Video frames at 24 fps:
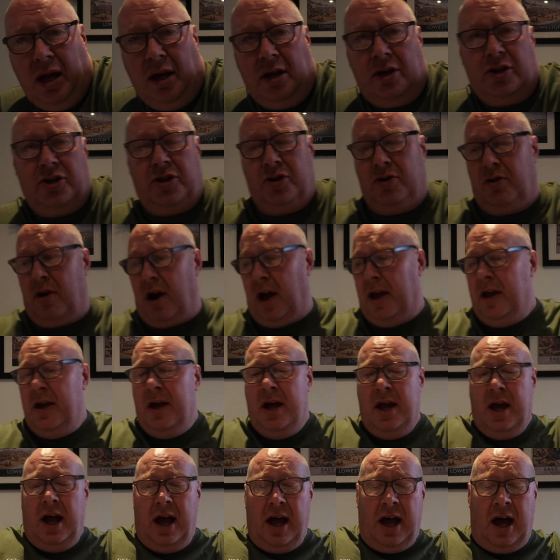This is all right.
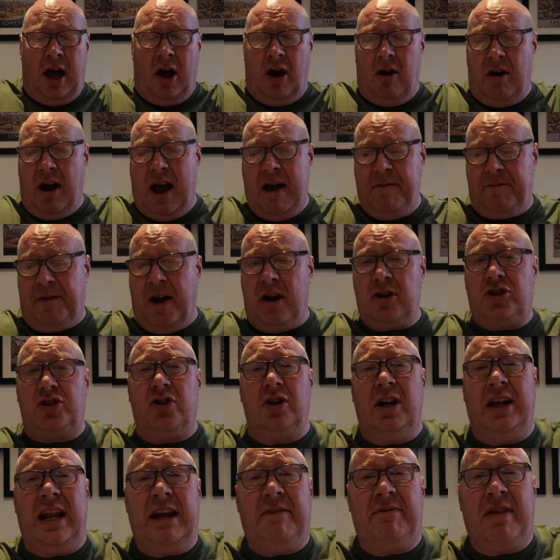All right, folks,
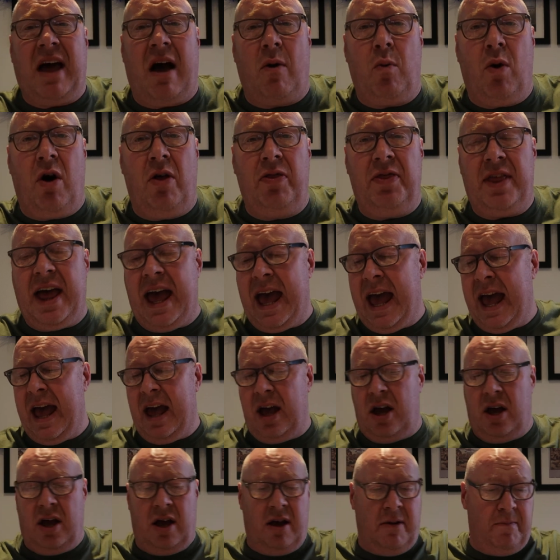going to leave that one
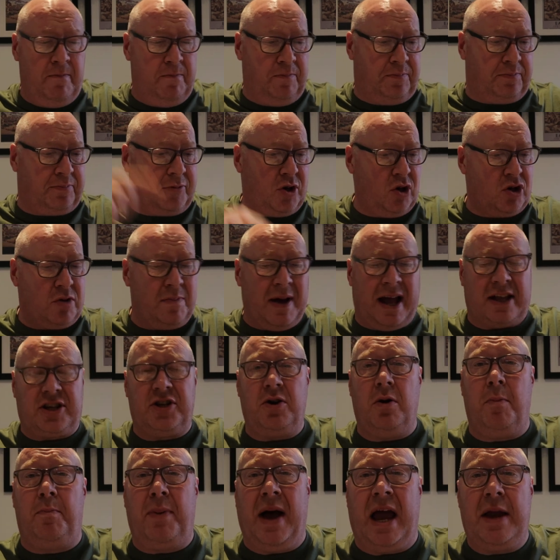there. Just about
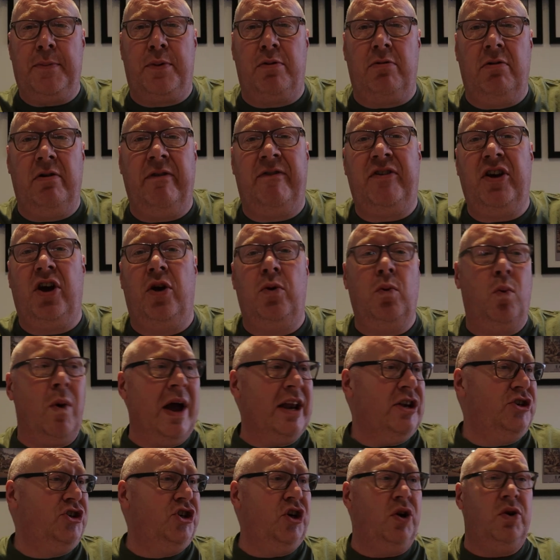to do a paper review
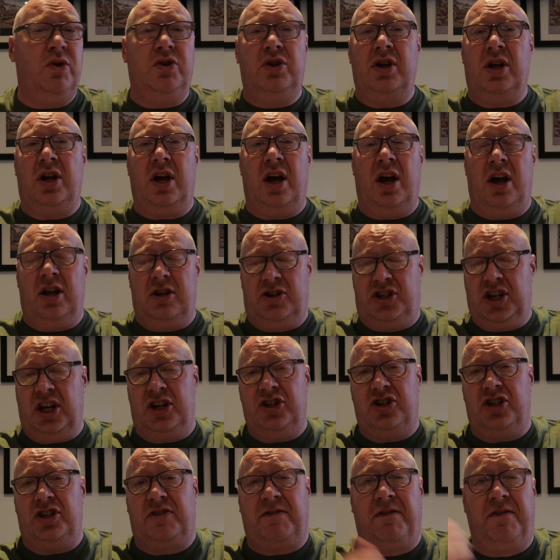when
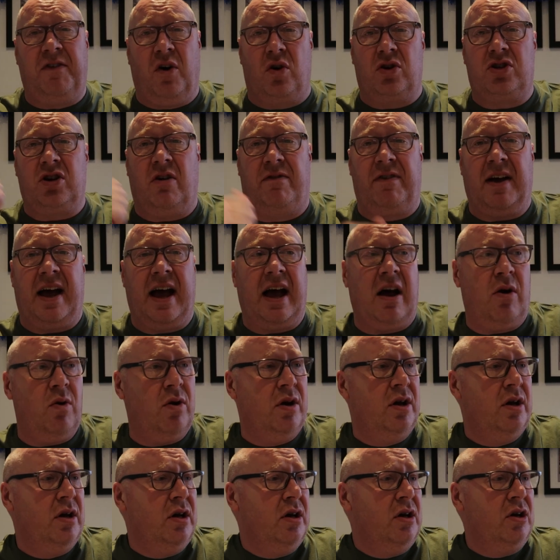Ginger's fucked off
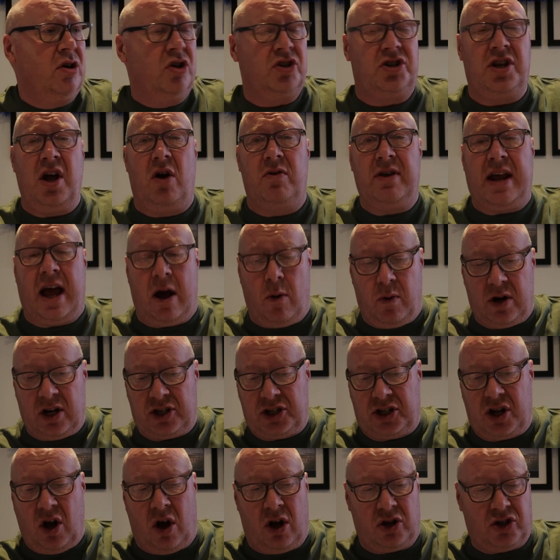out. Because no doubt, when I
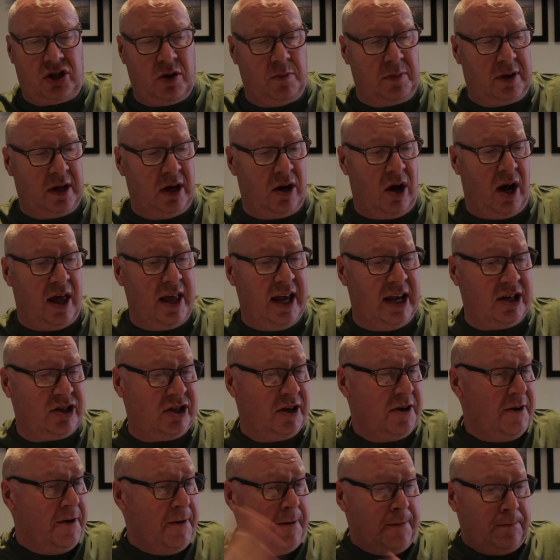start something like
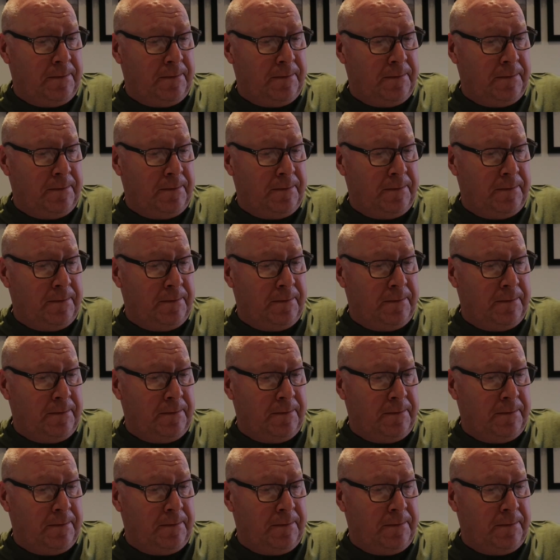this,